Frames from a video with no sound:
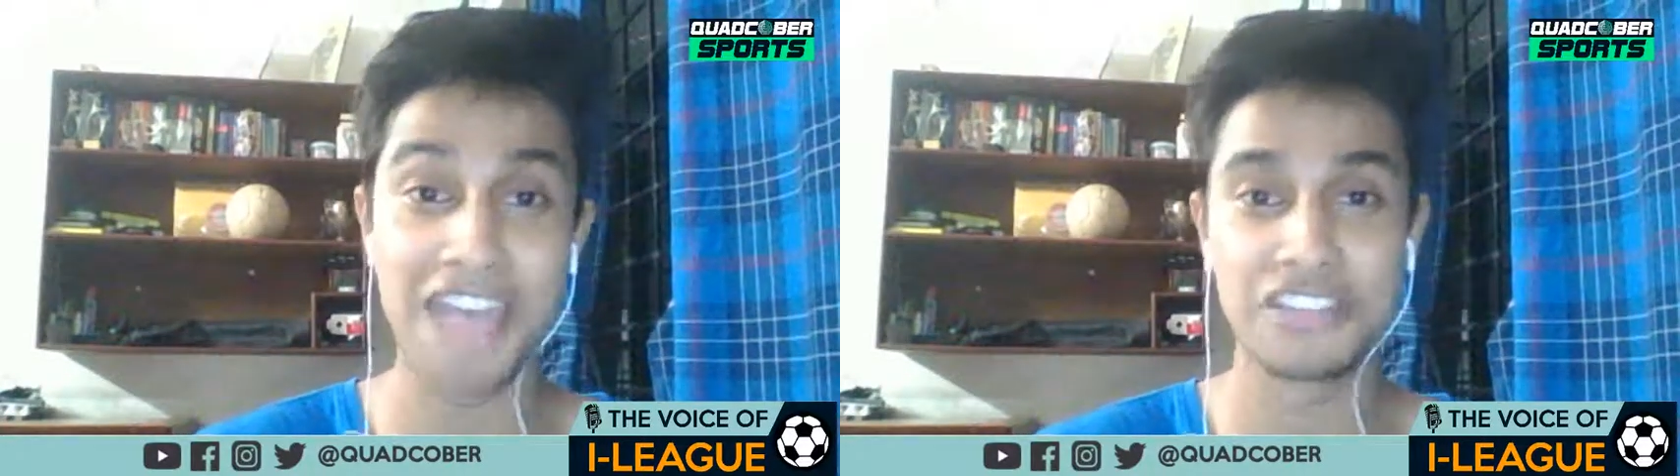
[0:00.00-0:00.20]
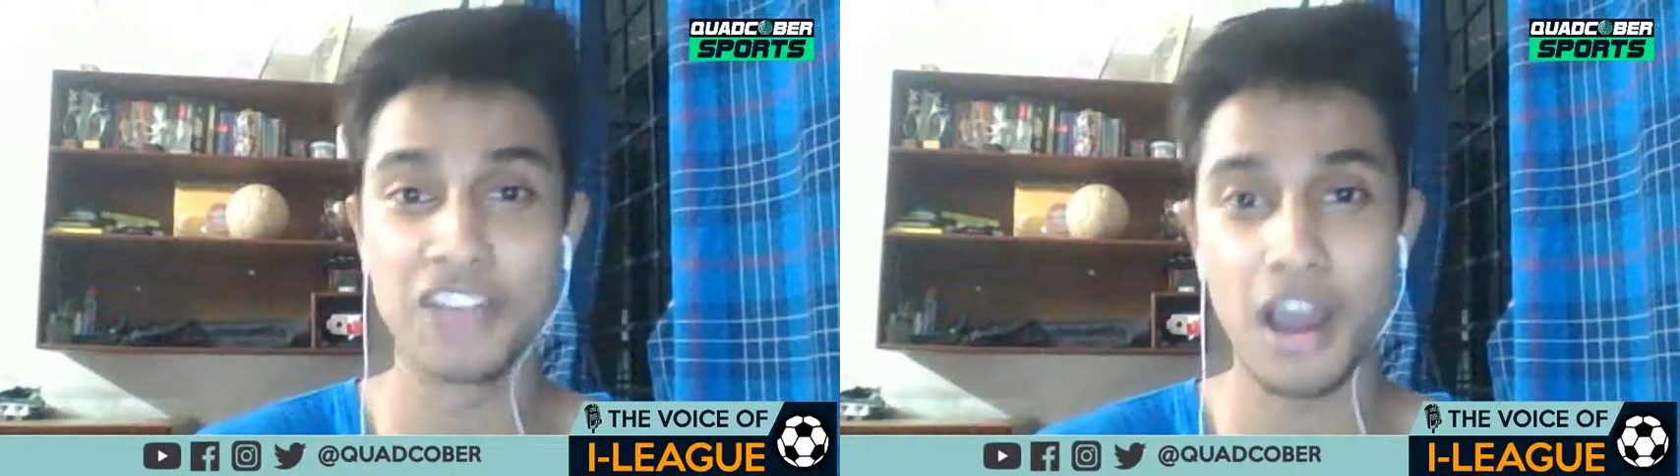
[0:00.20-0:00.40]

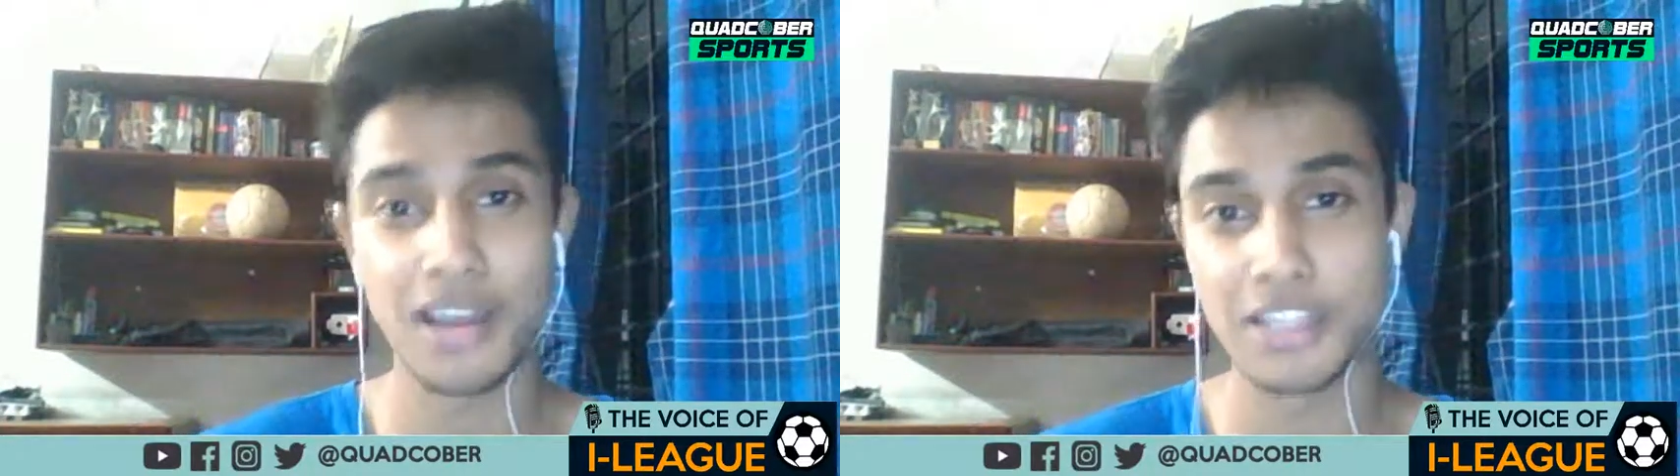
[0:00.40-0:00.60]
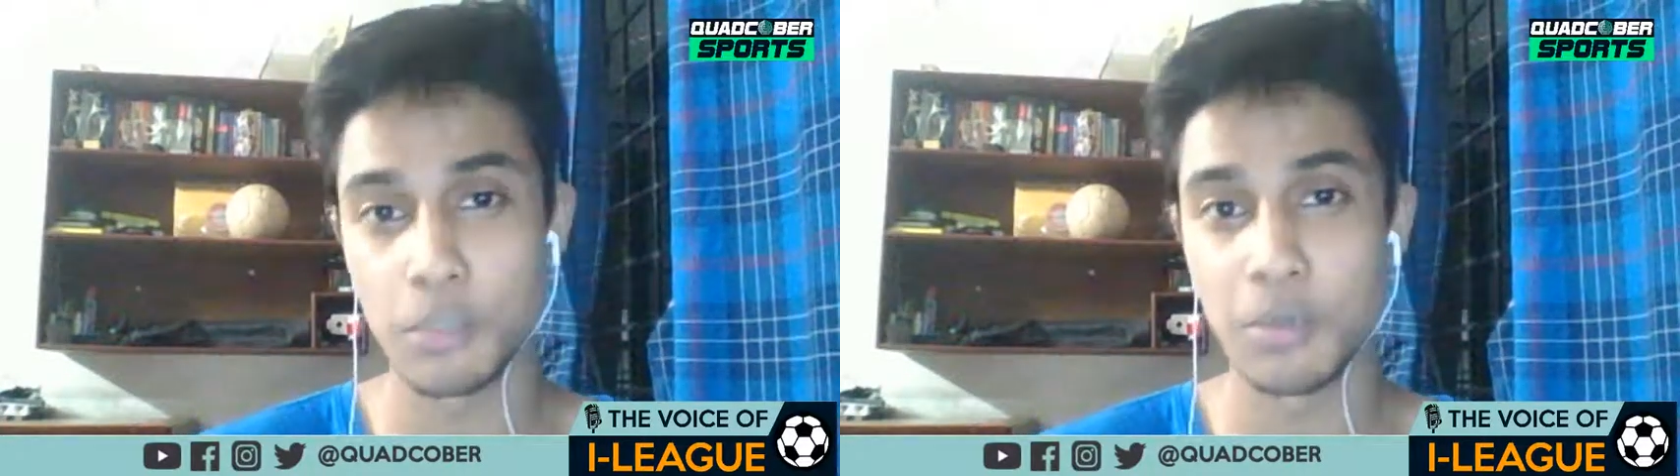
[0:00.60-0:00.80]
as
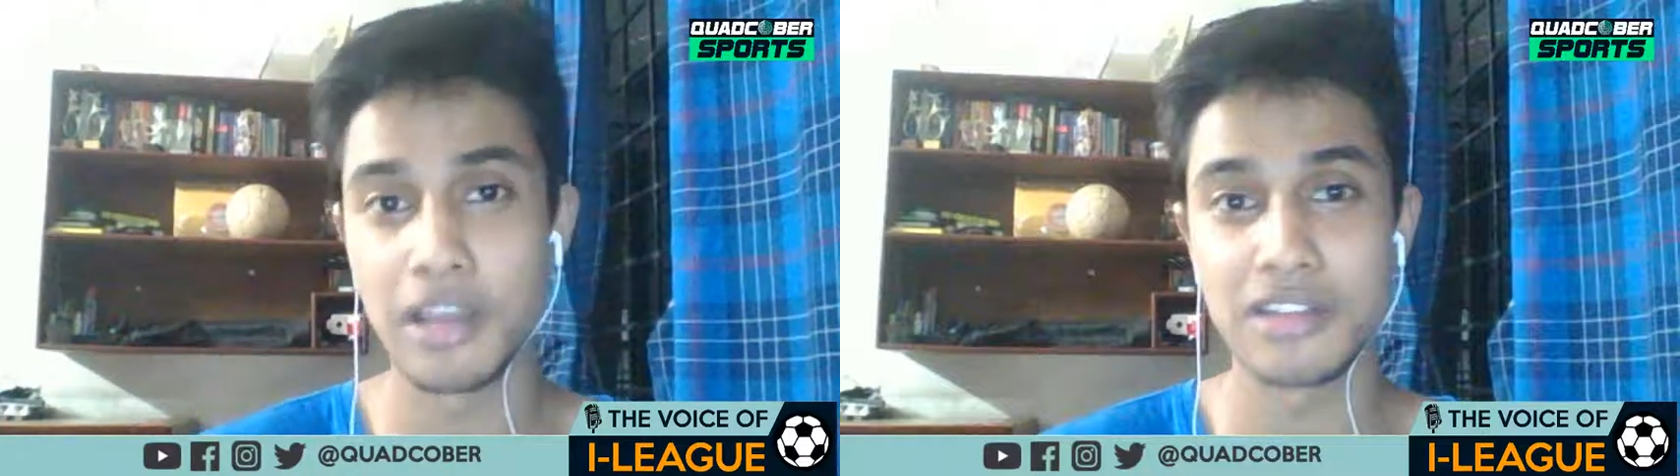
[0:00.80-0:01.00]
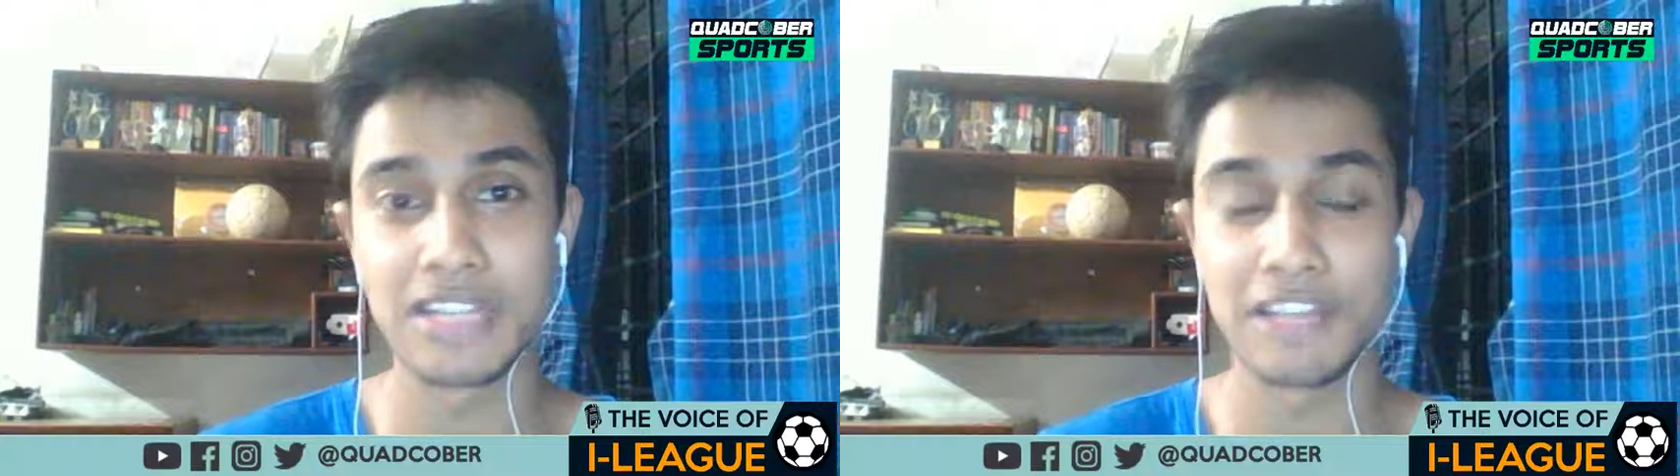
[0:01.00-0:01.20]
young as the
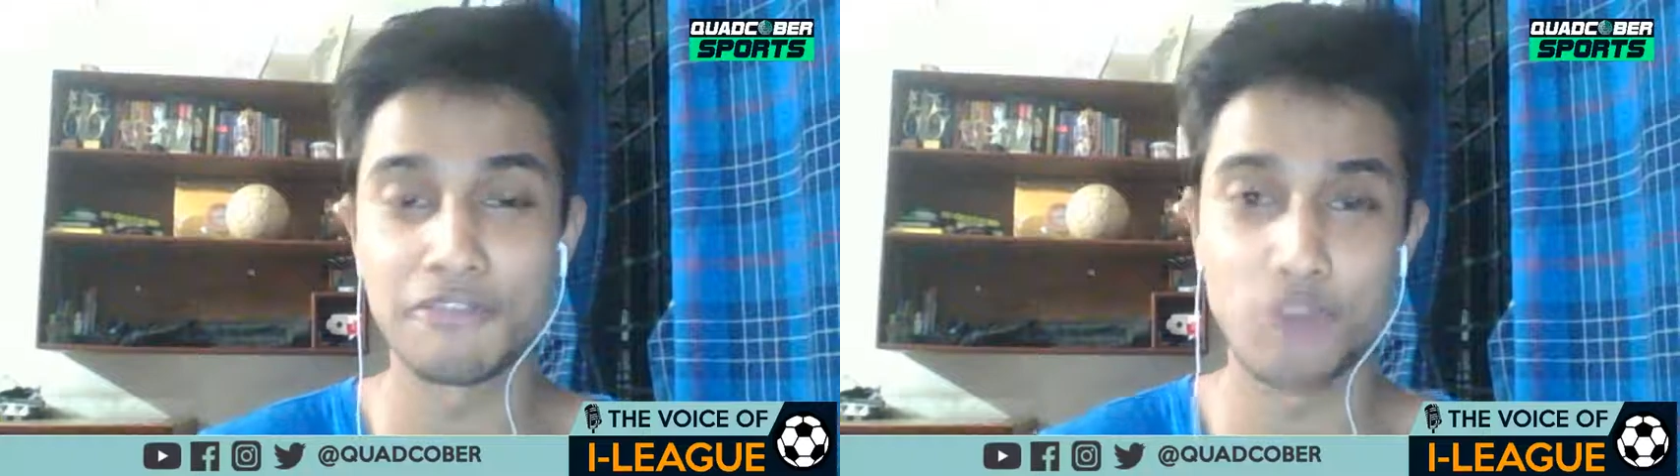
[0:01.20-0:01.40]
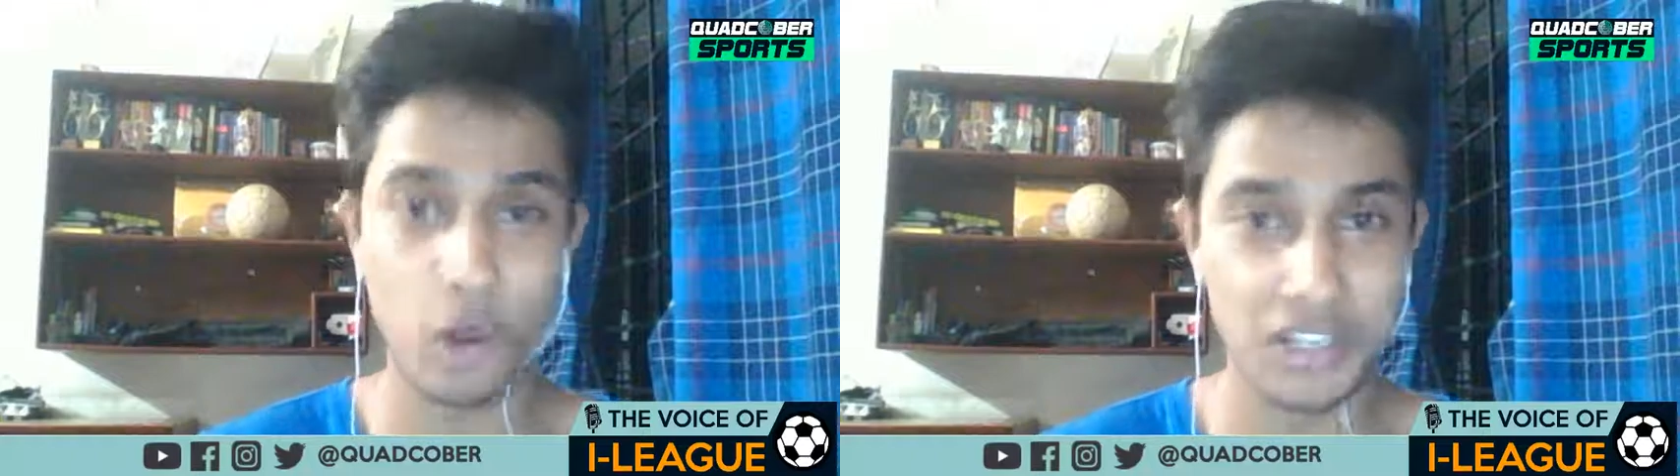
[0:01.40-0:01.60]
players,
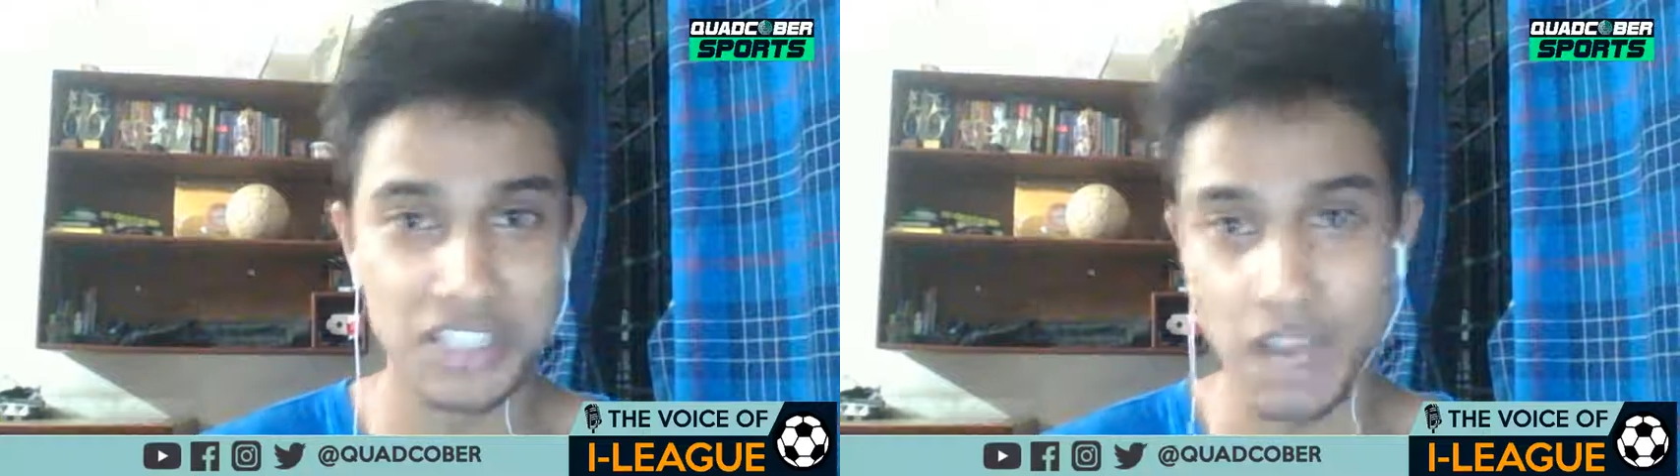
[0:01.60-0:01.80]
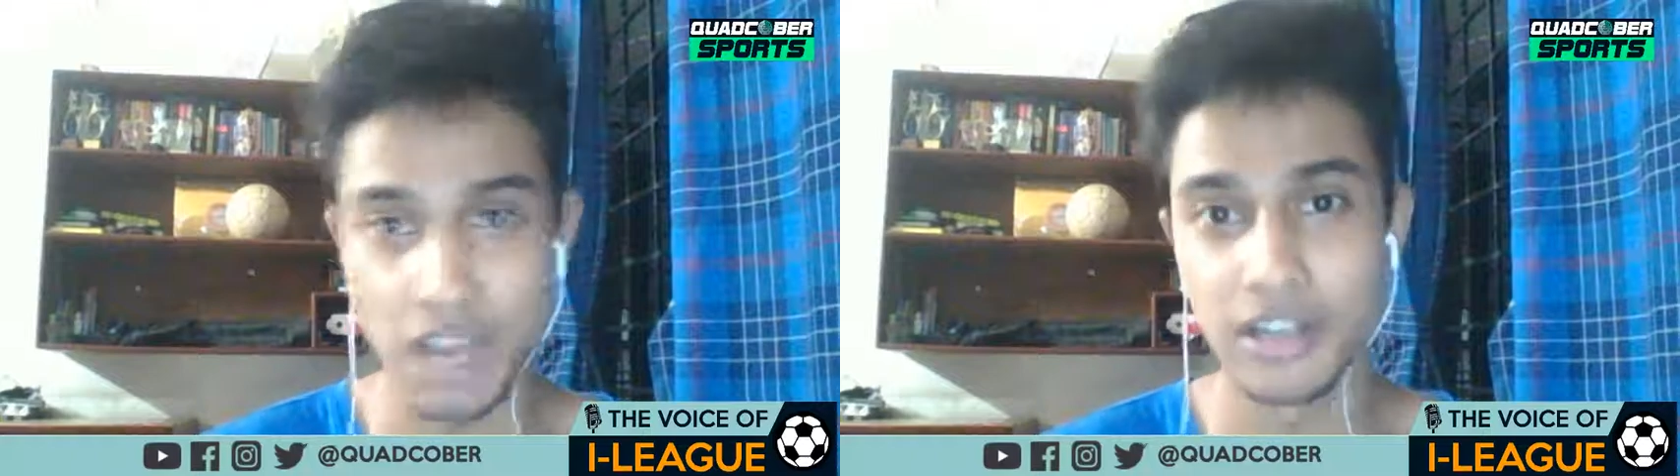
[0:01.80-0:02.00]
if
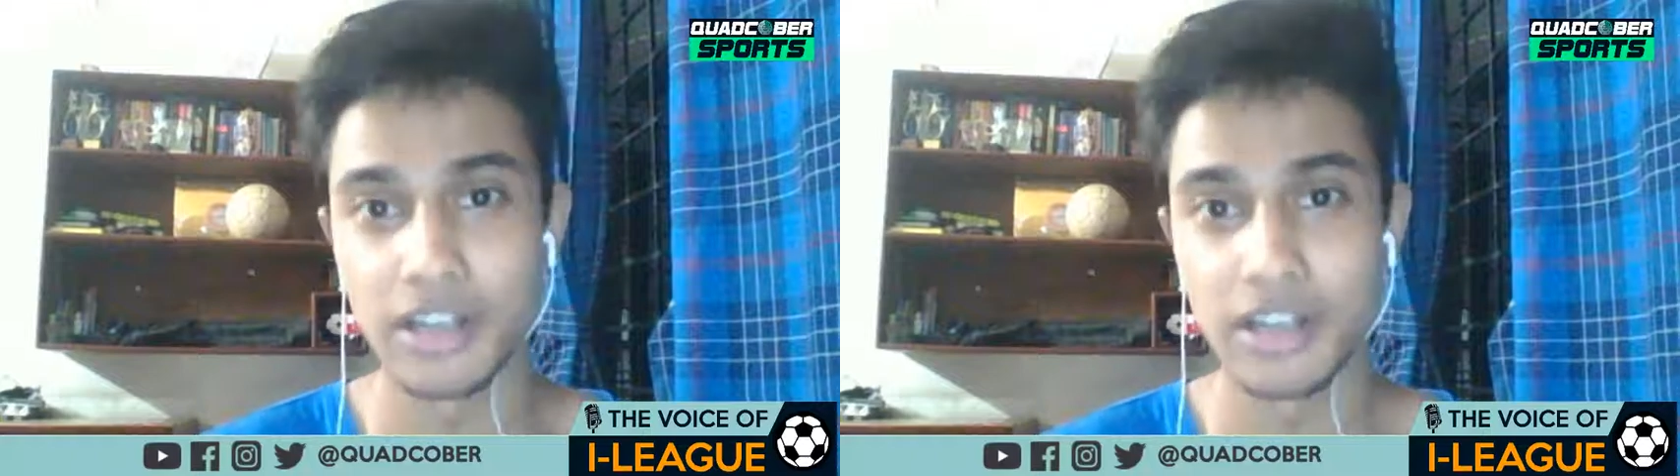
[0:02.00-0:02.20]
not younger.